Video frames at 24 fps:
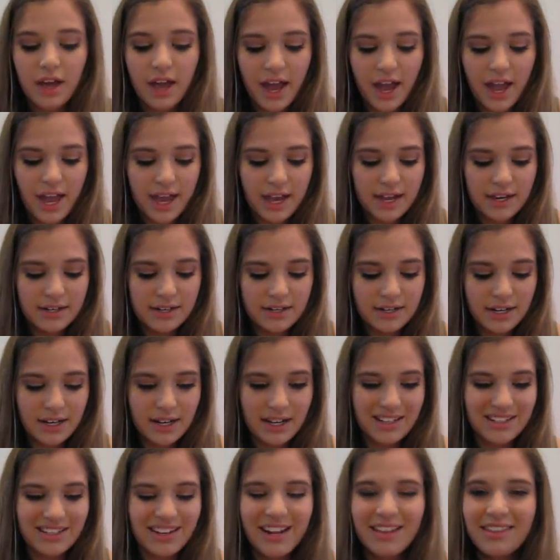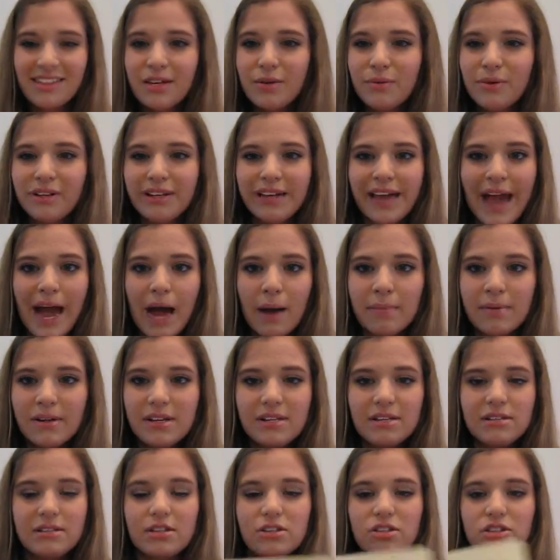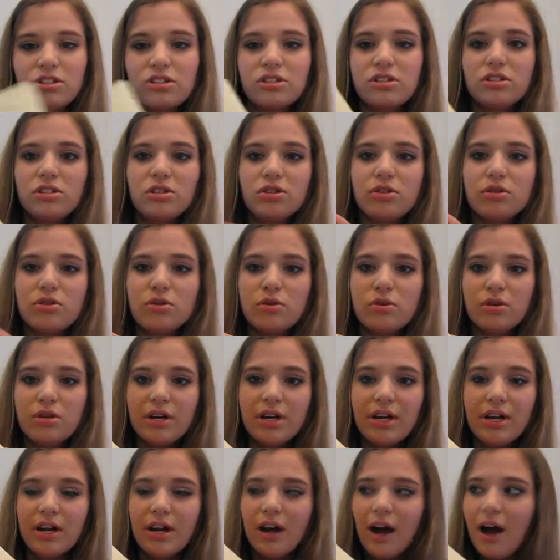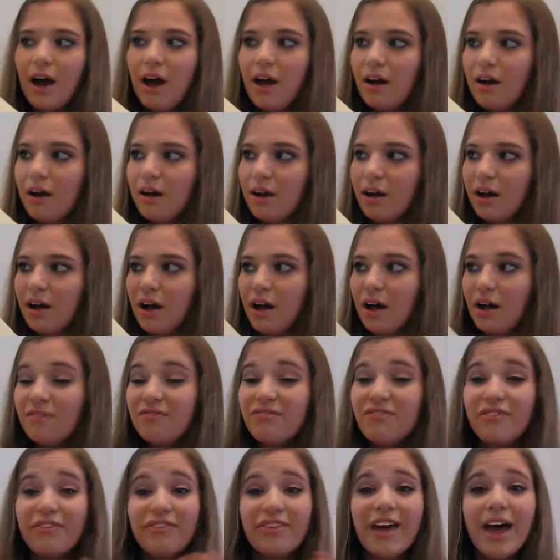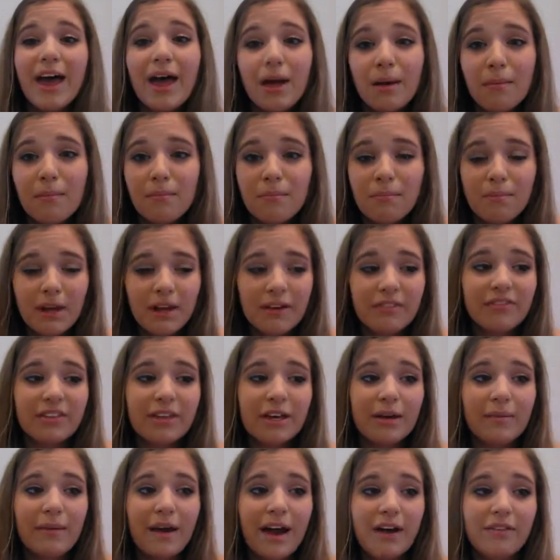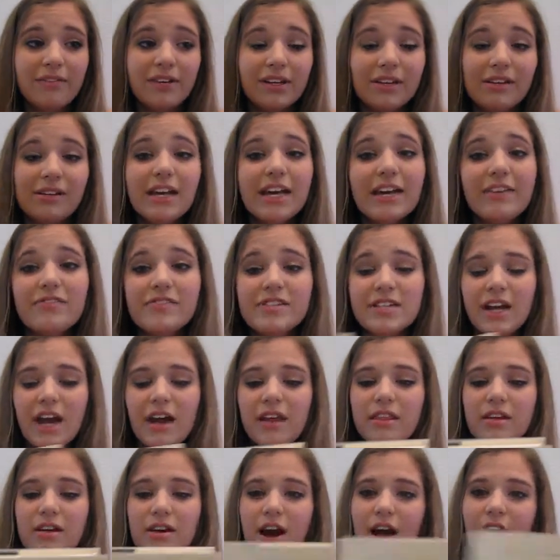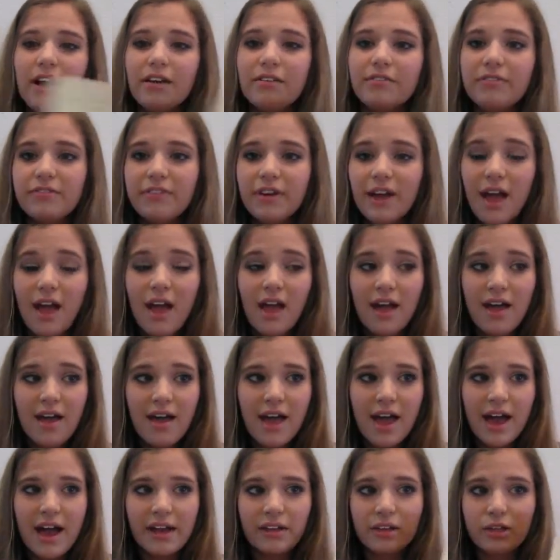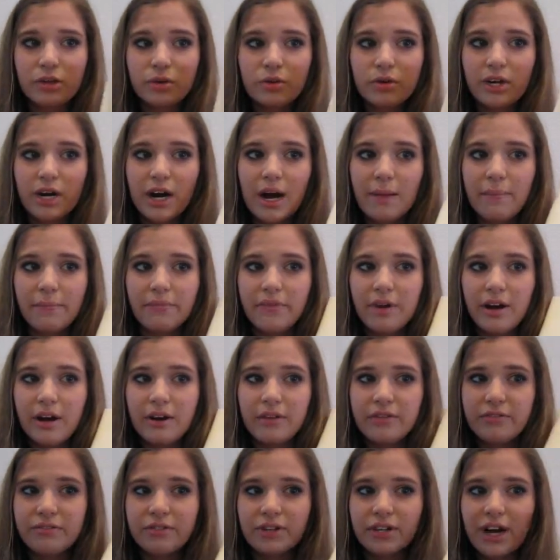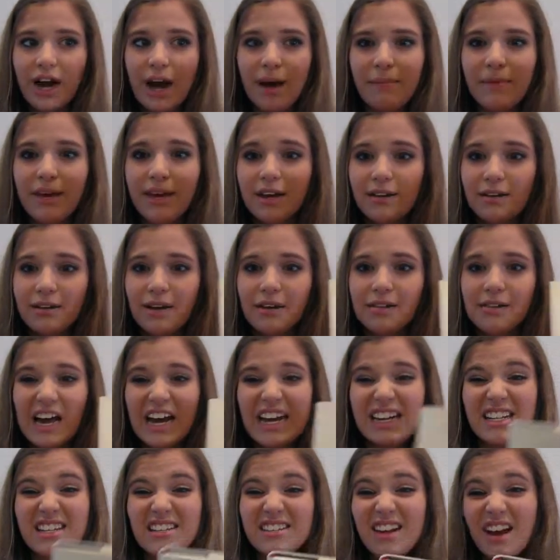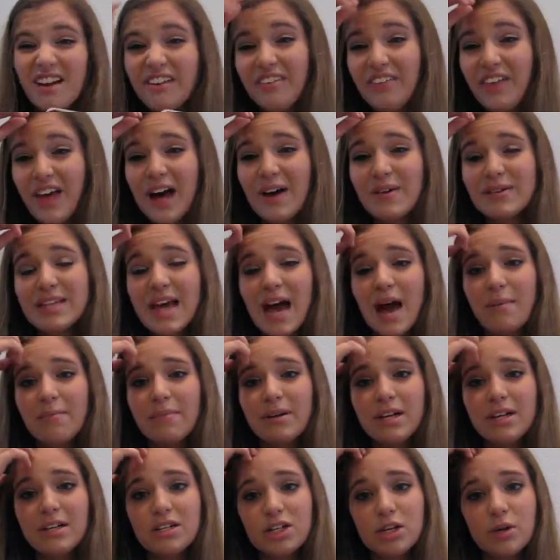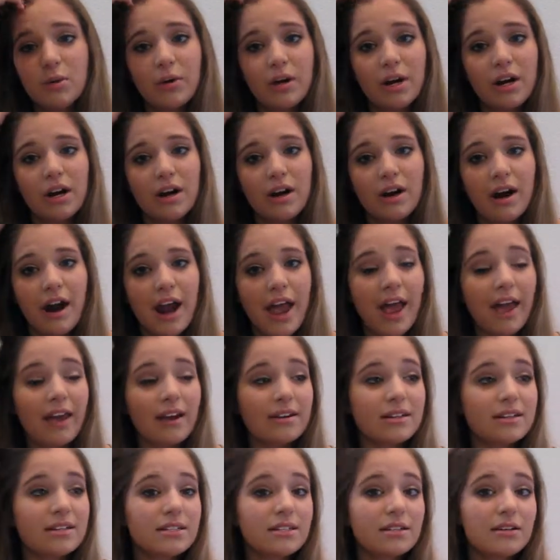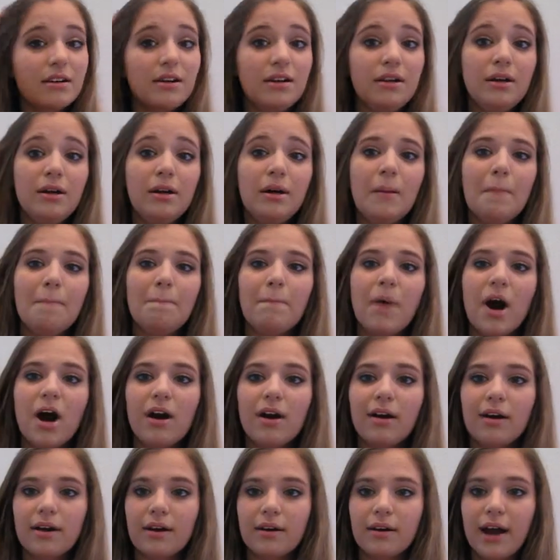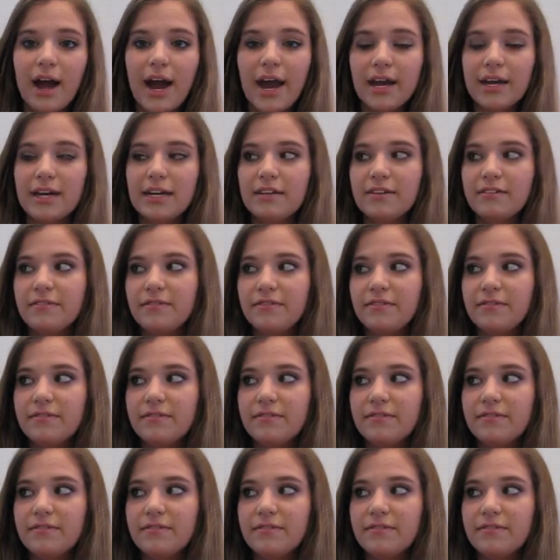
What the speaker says: And nothing really happens. It's just a story of them having life together, of Eleanor overcoming a lot of stuff that was happening to her, and Park kind of